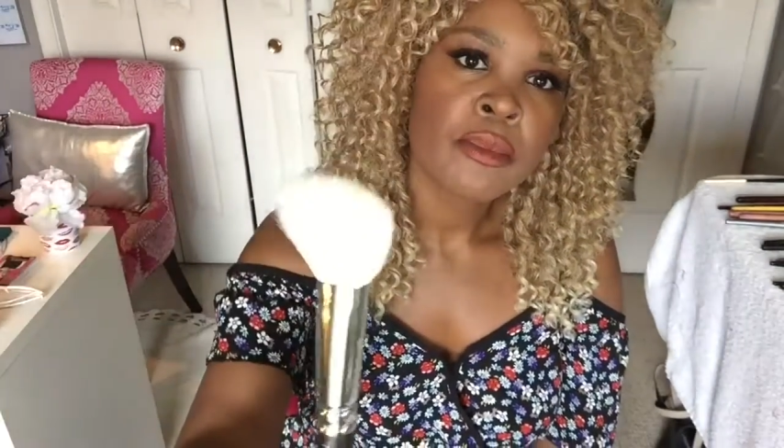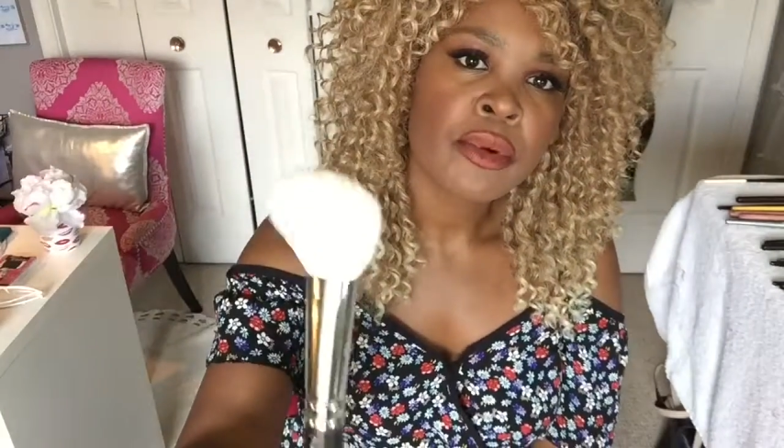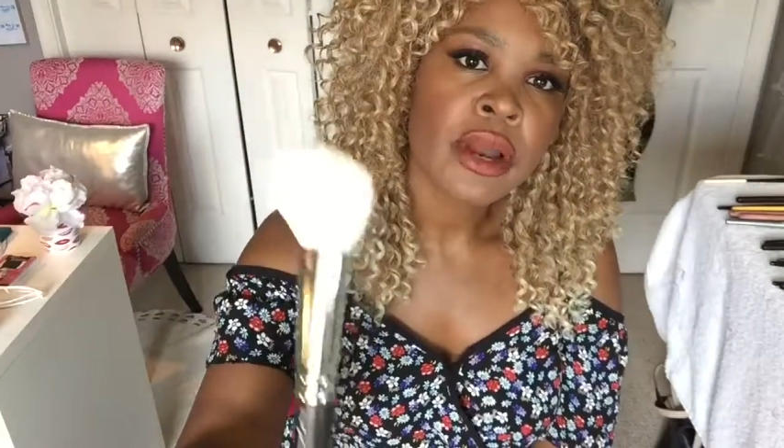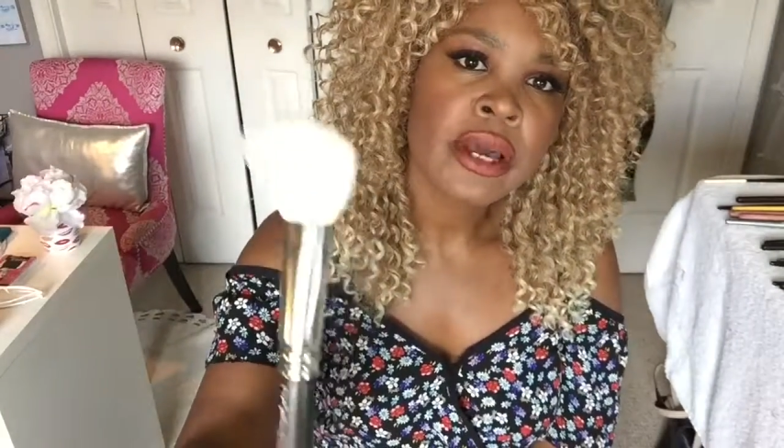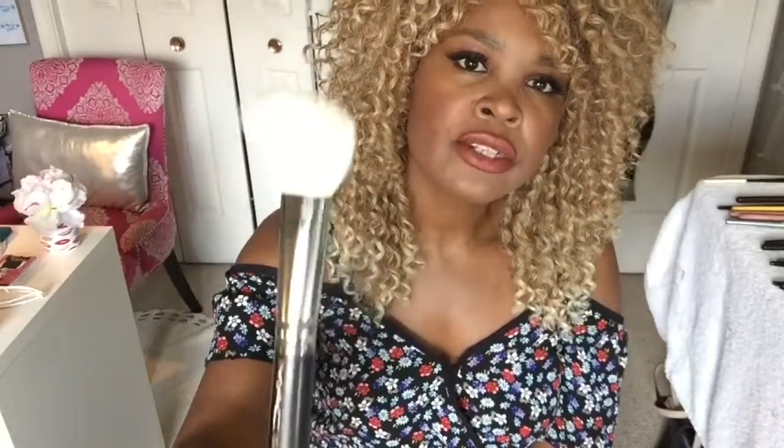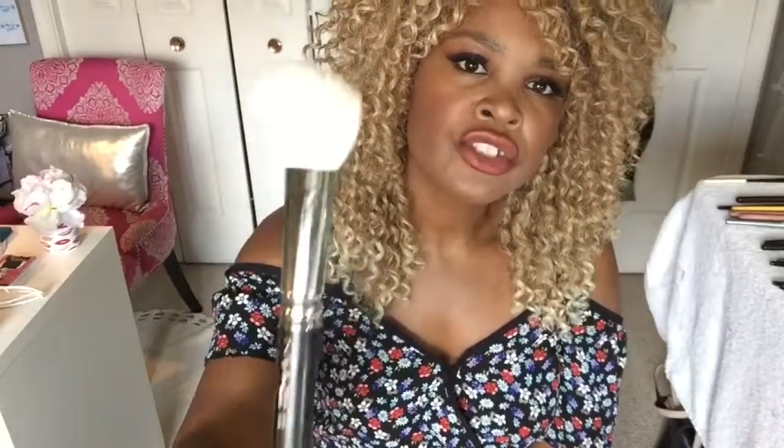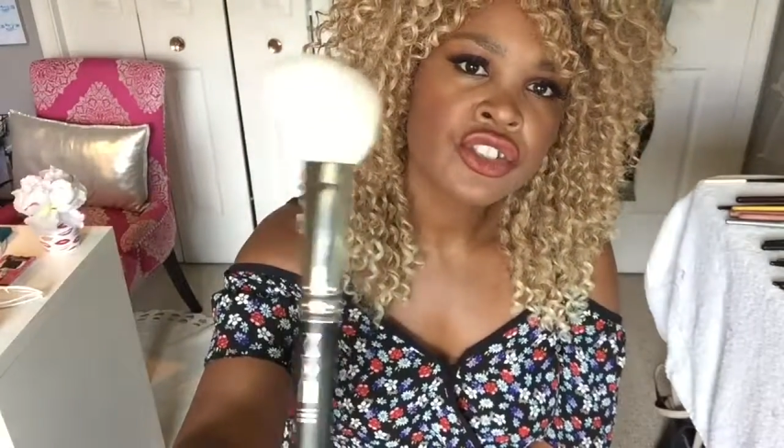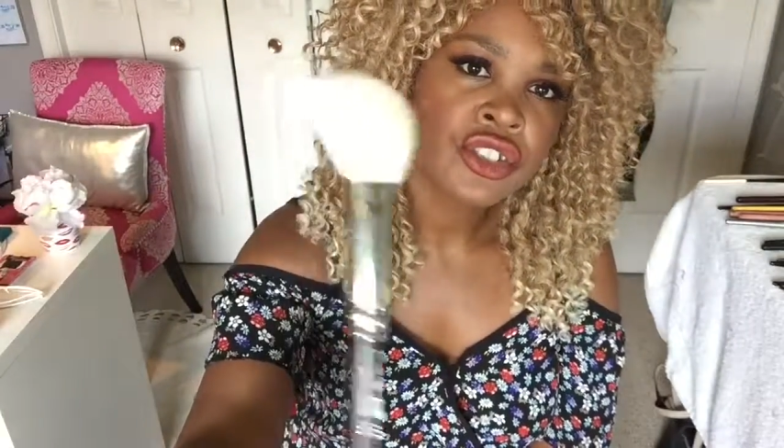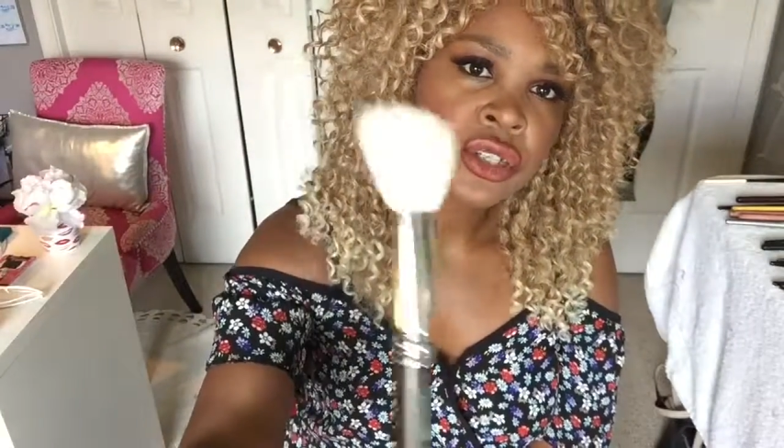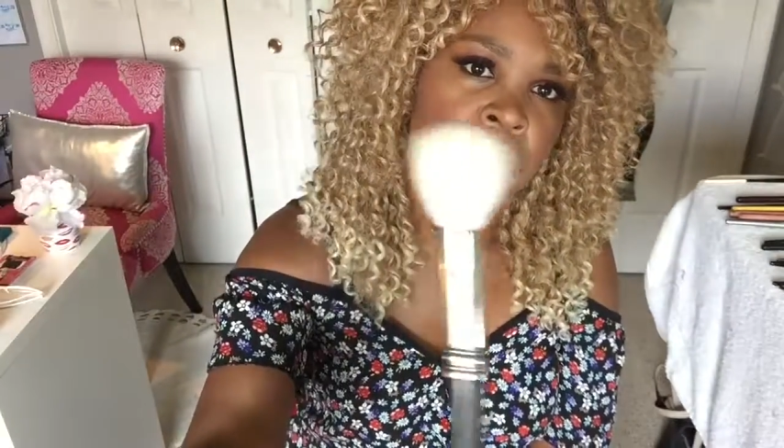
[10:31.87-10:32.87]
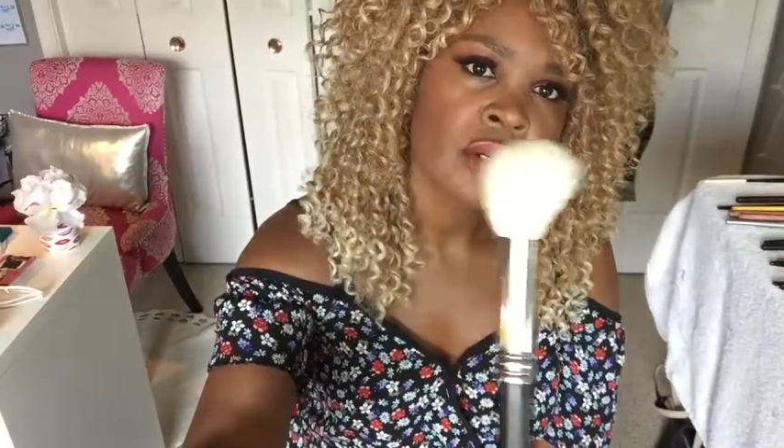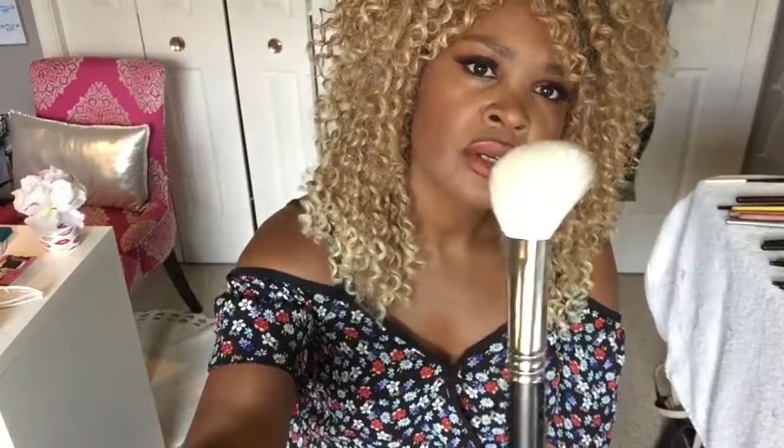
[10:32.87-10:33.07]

brush.